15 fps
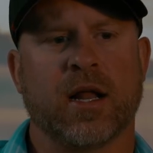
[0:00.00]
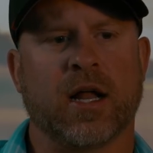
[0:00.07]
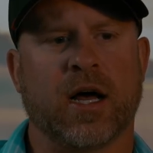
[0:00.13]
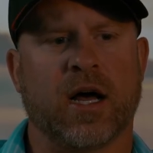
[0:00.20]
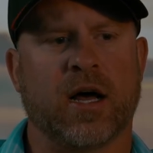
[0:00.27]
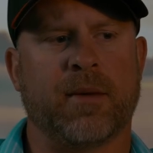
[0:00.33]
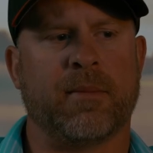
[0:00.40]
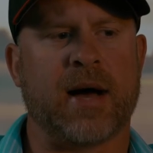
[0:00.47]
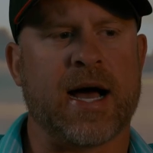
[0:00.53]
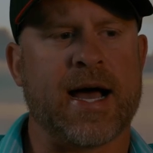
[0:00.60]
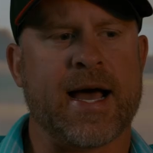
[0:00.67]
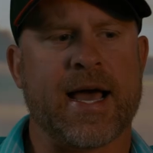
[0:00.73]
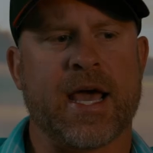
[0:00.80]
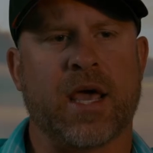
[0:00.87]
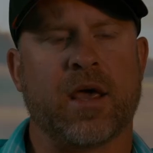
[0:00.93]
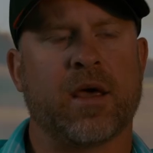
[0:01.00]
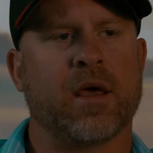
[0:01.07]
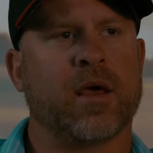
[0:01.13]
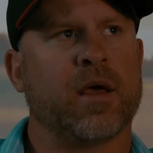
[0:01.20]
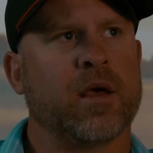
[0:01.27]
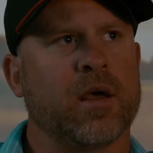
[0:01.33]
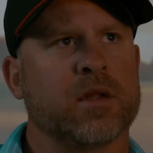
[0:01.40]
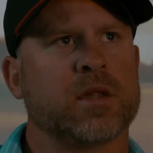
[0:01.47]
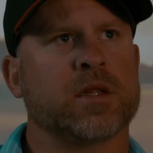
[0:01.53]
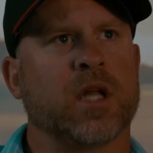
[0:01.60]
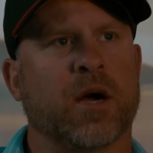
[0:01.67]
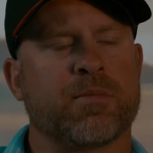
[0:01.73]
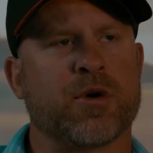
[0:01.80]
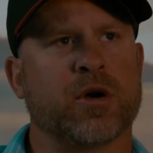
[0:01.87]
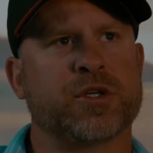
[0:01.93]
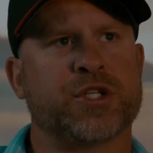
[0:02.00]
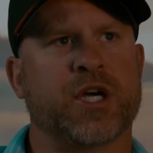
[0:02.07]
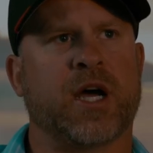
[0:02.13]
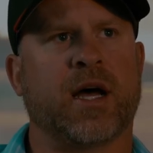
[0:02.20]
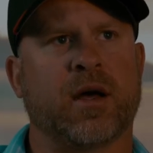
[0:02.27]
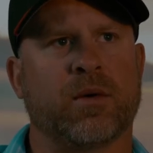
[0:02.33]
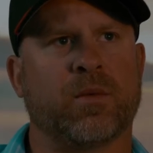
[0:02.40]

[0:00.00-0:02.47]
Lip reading: My approach shot